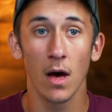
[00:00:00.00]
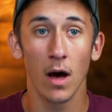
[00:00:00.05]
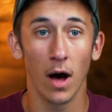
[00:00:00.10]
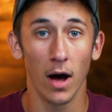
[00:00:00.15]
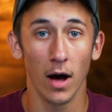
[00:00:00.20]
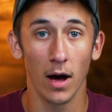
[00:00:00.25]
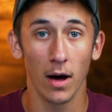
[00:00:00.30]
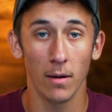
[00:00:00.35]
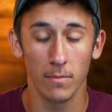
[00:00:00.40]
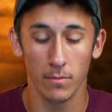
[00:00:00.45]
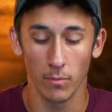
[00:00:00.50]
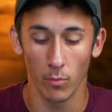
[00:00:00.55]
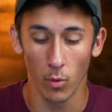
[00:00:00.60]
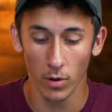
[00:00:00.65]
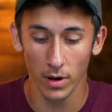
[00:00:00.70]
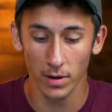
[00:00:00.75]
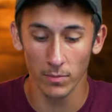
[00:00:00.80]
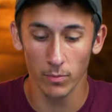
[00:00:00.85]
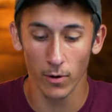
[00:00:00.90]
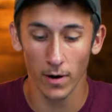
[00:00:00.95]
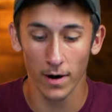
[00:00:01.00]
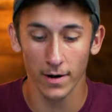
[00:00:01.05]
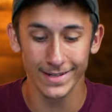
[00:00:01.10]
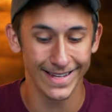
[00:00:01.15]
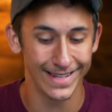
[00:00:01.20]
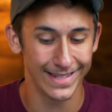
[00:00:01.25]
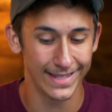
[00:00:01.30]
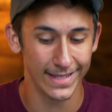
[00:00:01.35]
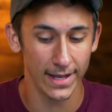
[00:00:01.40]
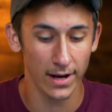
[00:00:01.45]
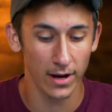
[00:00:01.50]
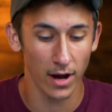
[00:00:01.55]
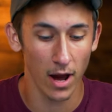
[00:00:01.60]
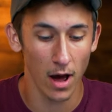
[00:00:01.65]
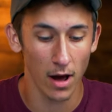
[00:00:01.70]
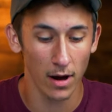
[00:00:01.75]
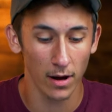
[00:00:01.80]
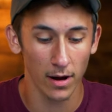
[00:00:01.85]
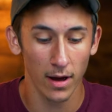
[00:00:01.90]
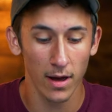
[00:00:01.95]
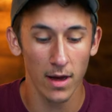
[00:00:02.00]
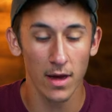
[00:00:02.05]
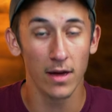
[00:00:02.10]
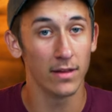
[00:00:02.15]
morning prayers at synagogue.